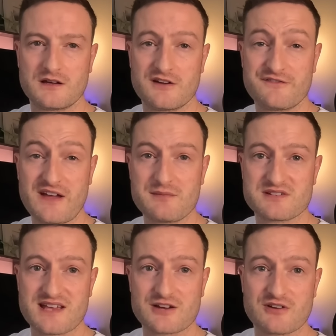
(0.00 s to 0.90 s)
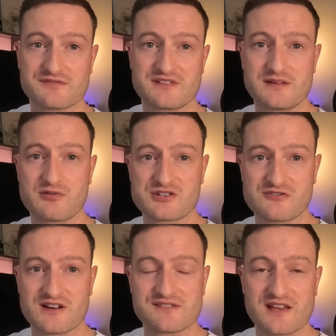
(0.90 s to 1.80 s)
The famous aircraft
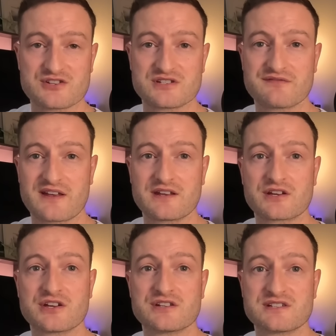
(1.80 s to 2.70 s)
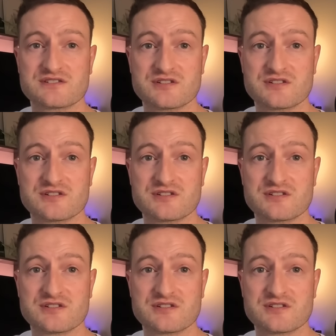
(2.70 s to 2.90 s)
depressurization event occurred in